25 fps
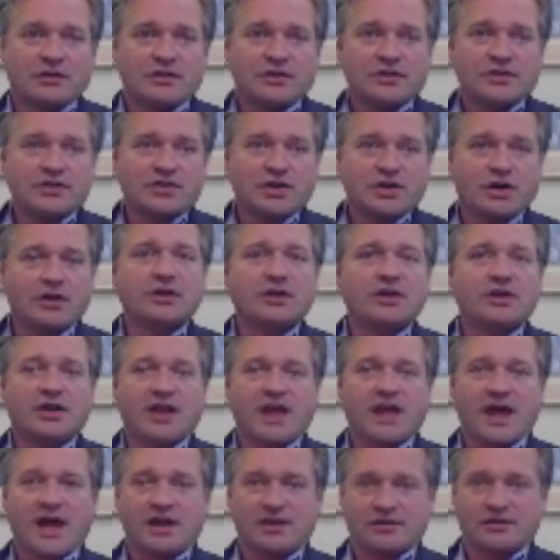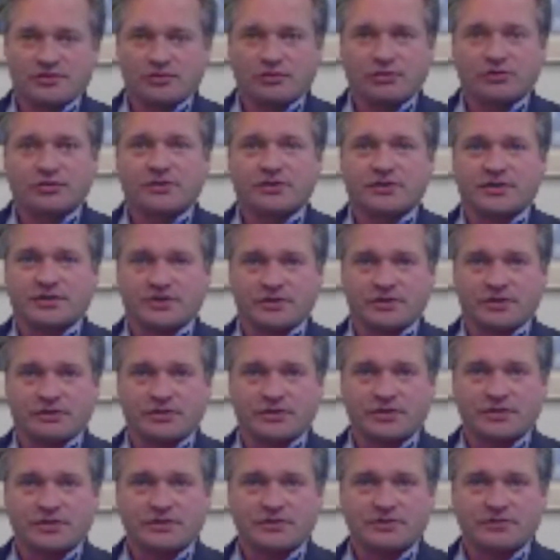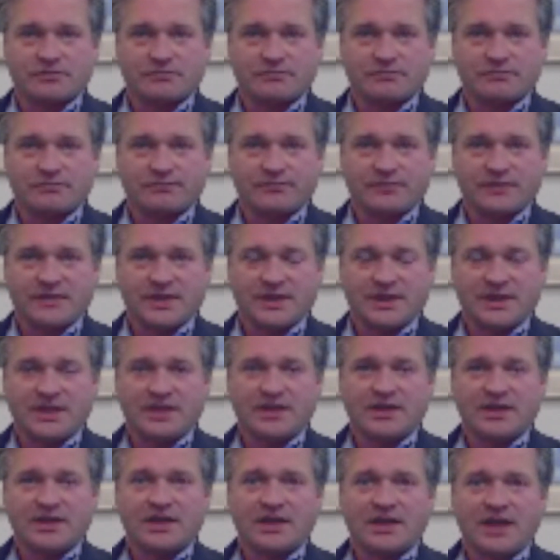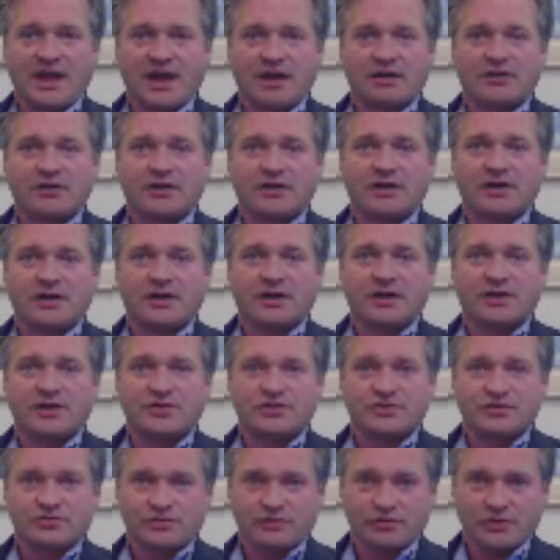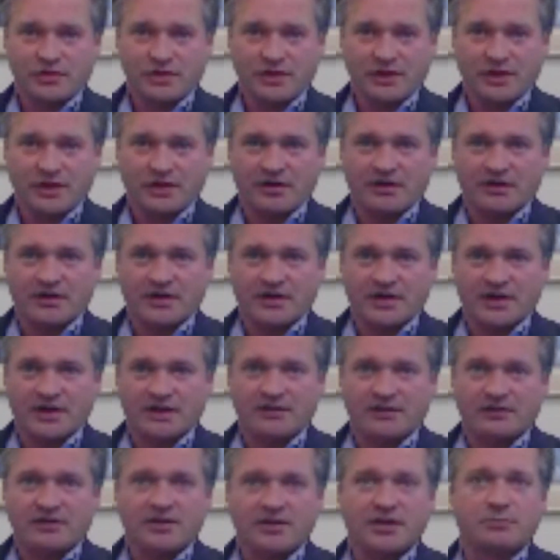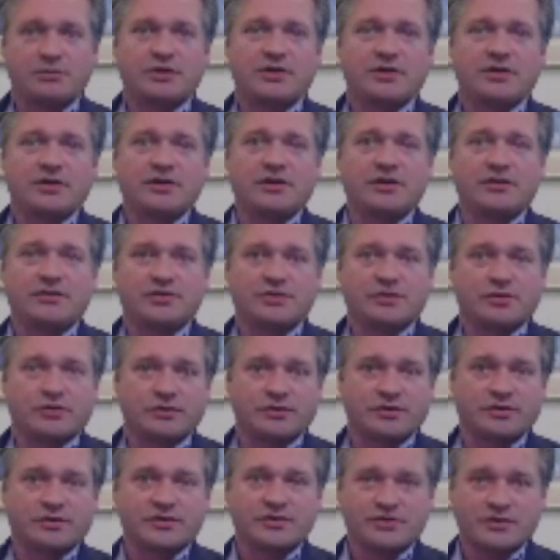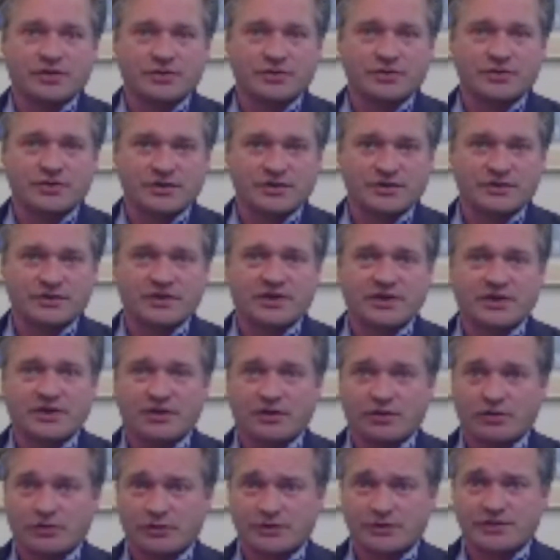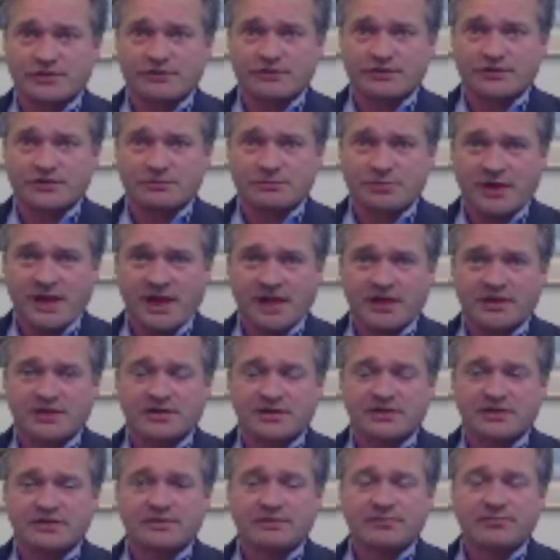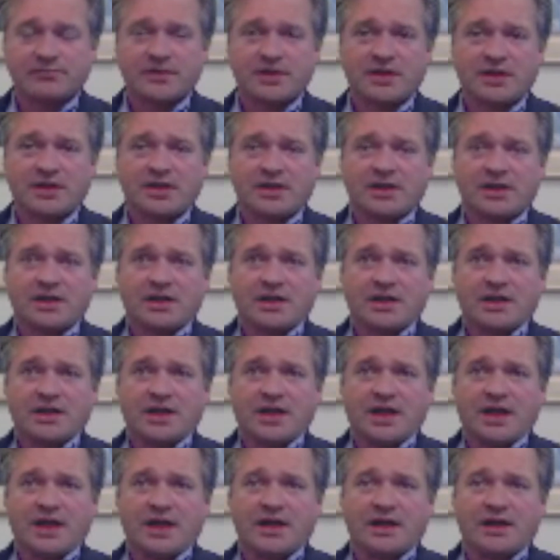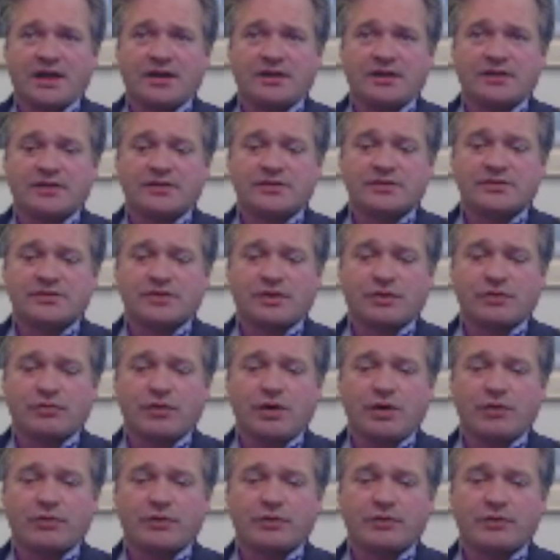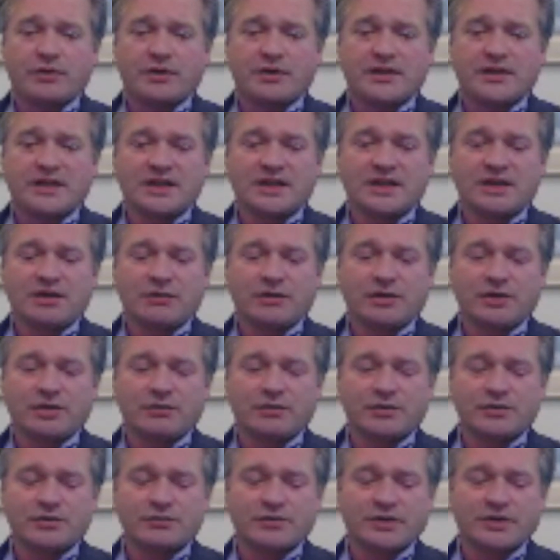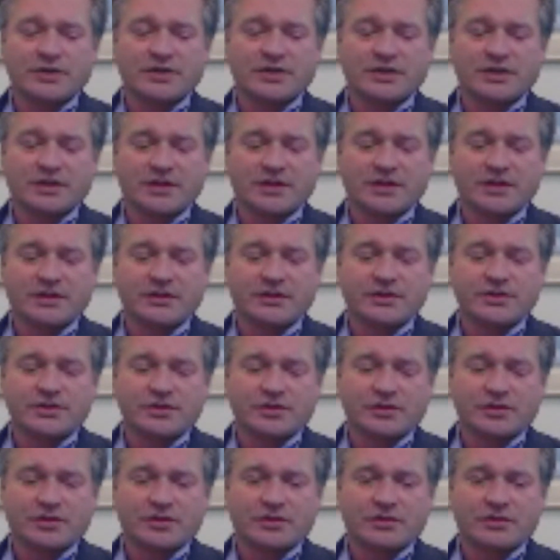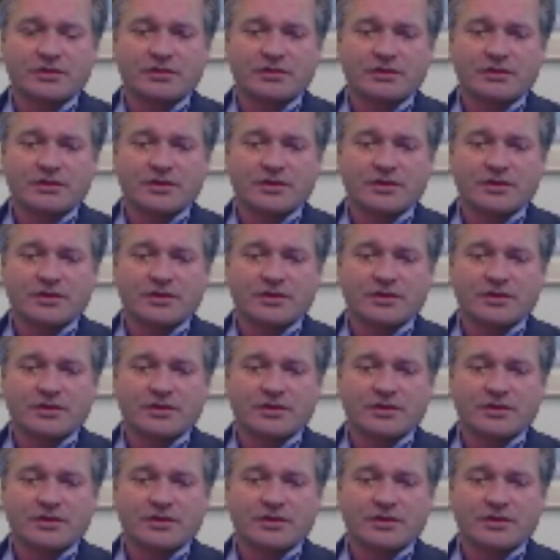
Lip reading: charted a lot of shoulder dystocias. He encountered an extraordinary number of shoulder dystocias in the course of his practice. And so what we were dealing with was what the literature